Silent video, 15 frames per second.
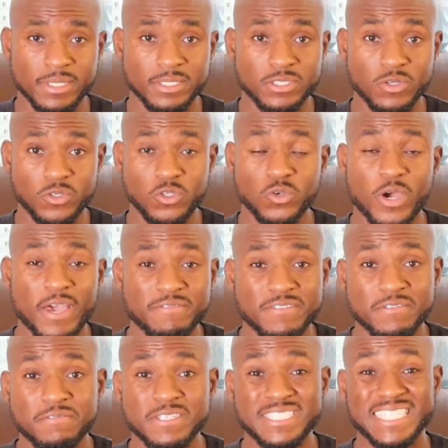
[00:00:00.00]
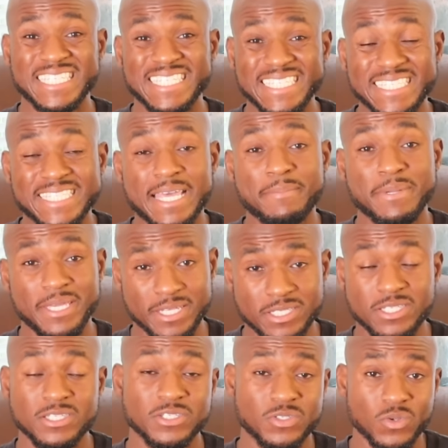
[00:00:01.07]
so you don't have to physically step
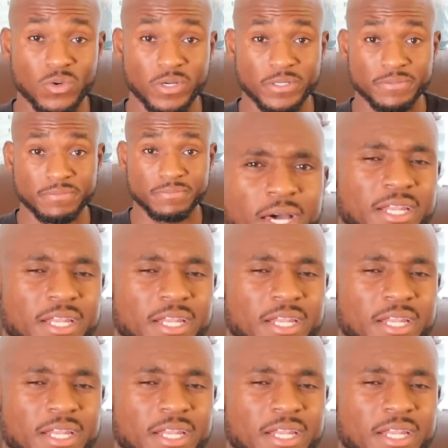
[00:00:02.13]
into the store.